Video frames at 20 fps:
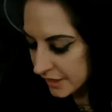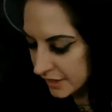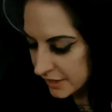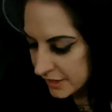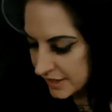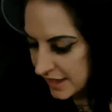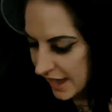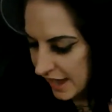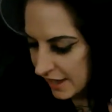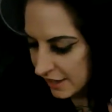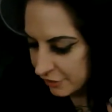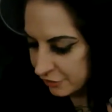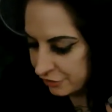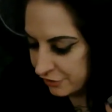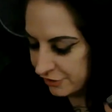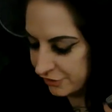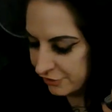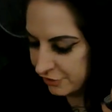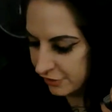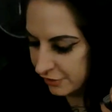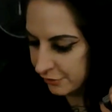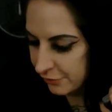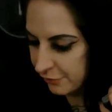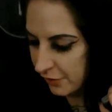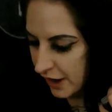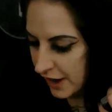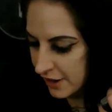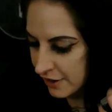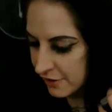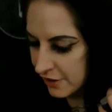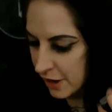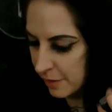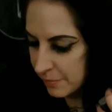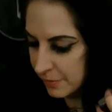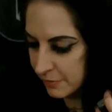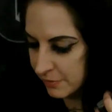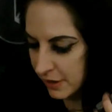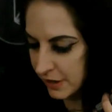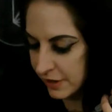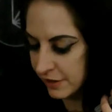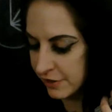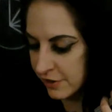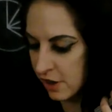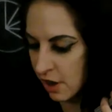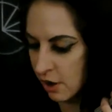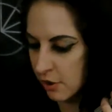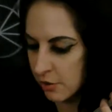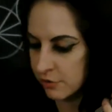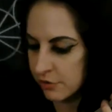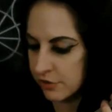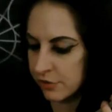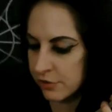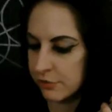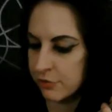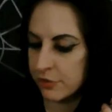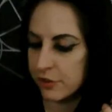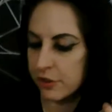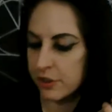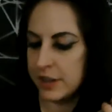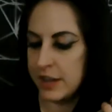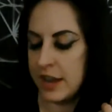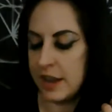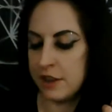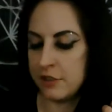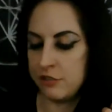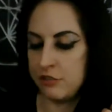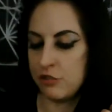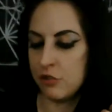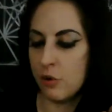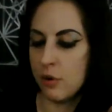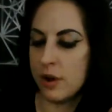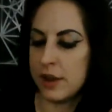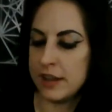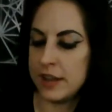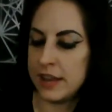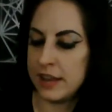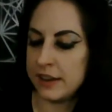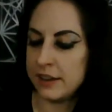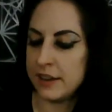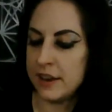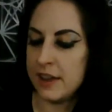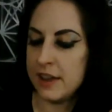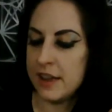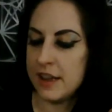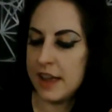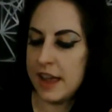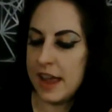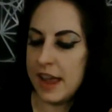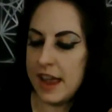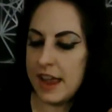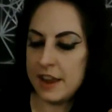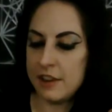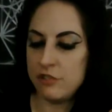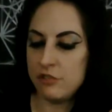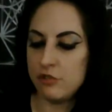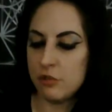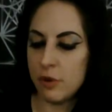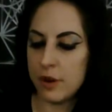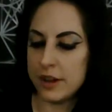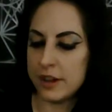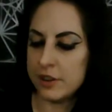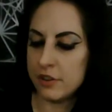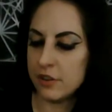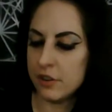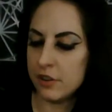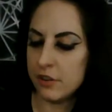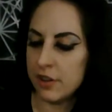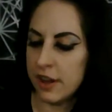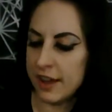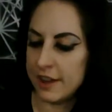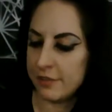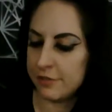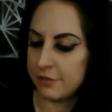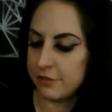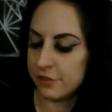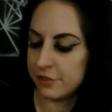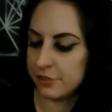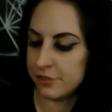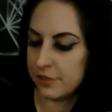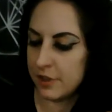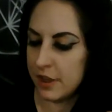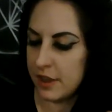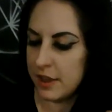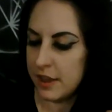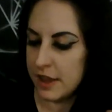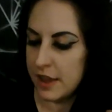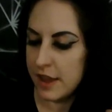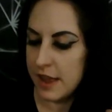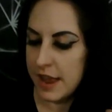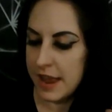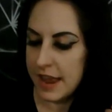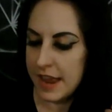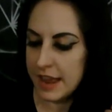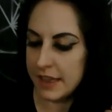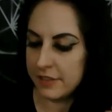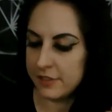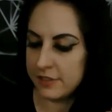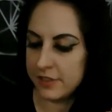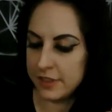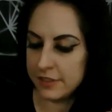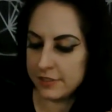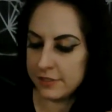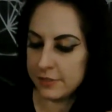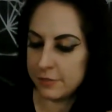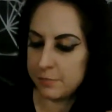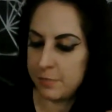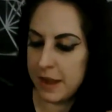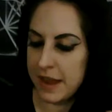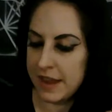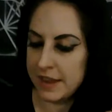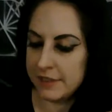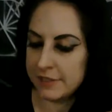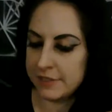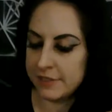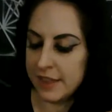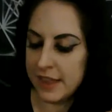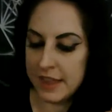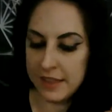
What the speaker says: yeah, she's just fired up and ready to go, just really enjoying her life, just in this space.